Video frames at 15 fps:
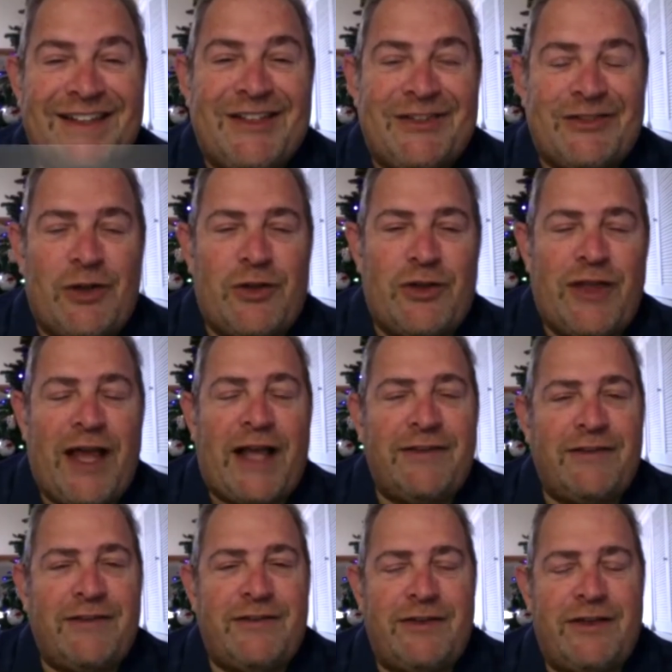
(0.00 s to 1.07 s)
So
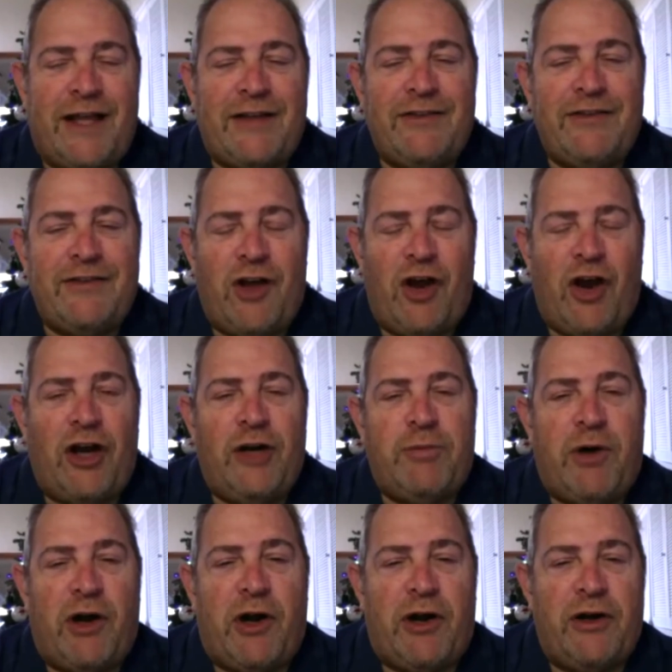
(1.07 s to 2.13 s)
that's the
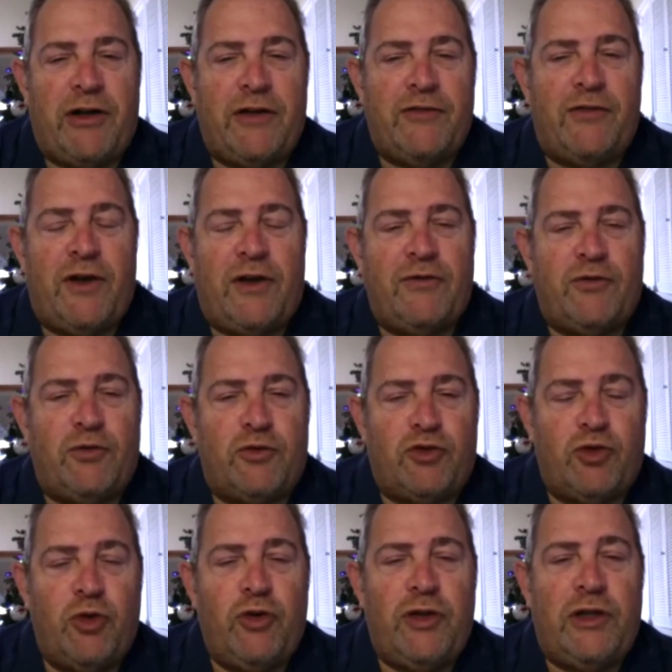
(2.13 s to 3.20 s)
hard part of
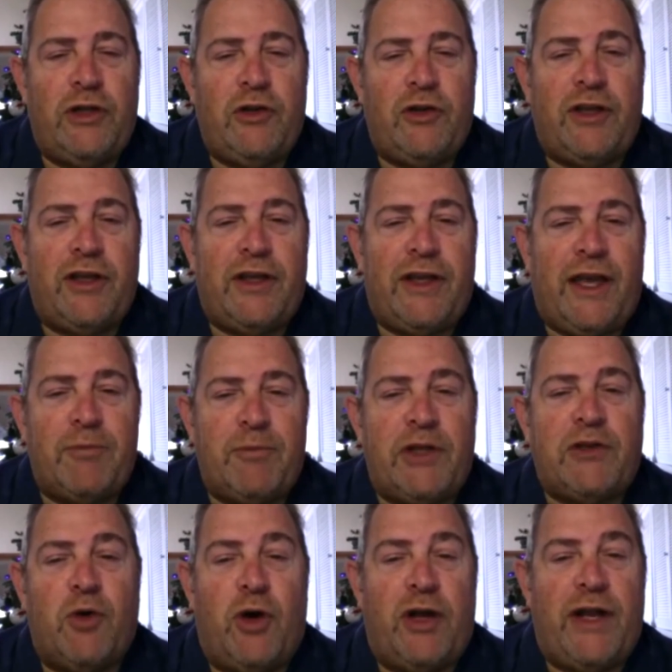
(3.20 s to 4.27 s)
truly looking at
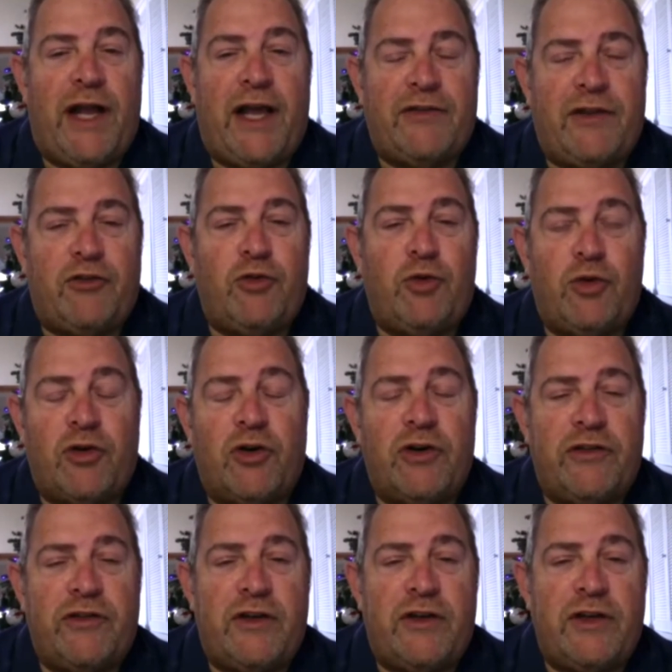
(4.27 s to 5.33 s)
Bitcoin as a true
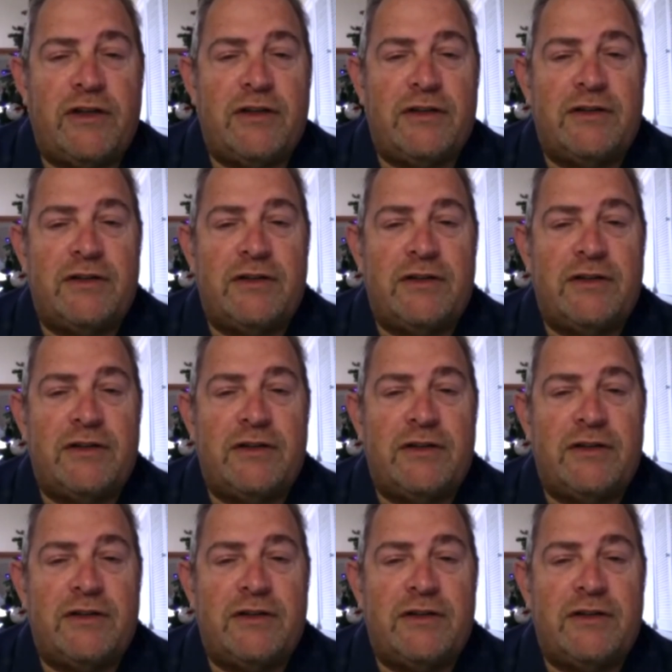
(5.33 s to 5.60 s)
currency.